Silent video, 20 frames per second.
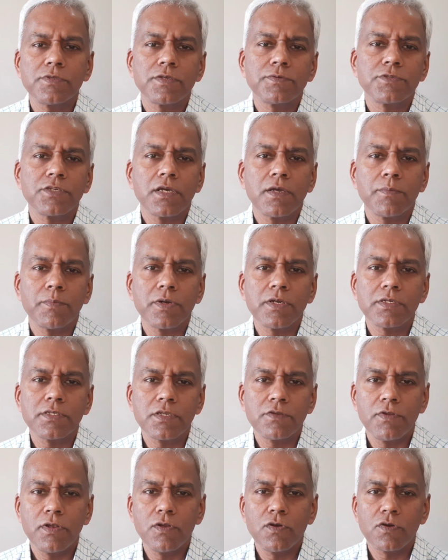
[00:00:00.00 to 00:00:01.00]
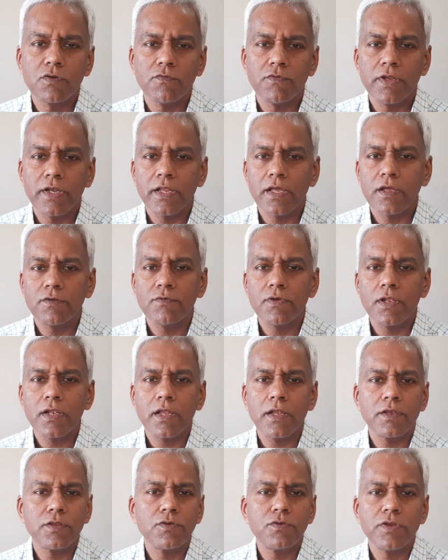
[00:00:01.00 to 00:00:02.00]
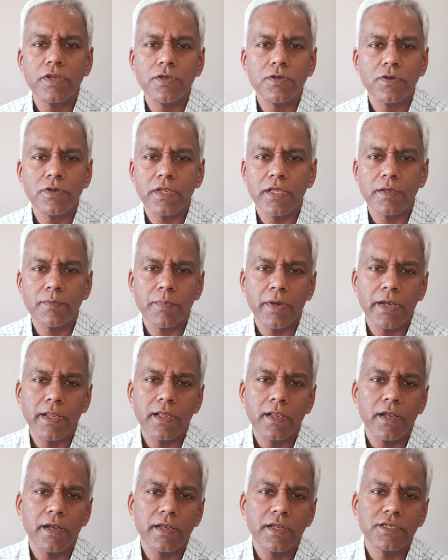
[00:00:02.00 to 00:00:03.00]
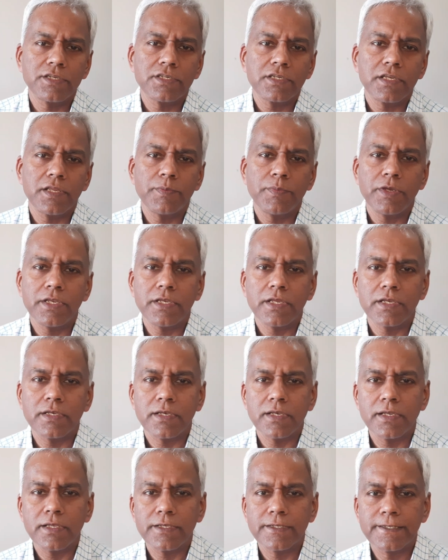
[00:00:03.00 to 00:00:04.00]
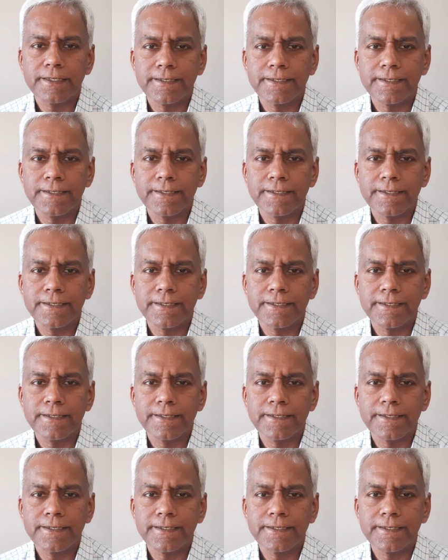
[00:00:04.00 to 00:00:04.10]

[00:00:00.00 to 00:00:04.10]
the person will look very unwell and you need to take medical attention immediately.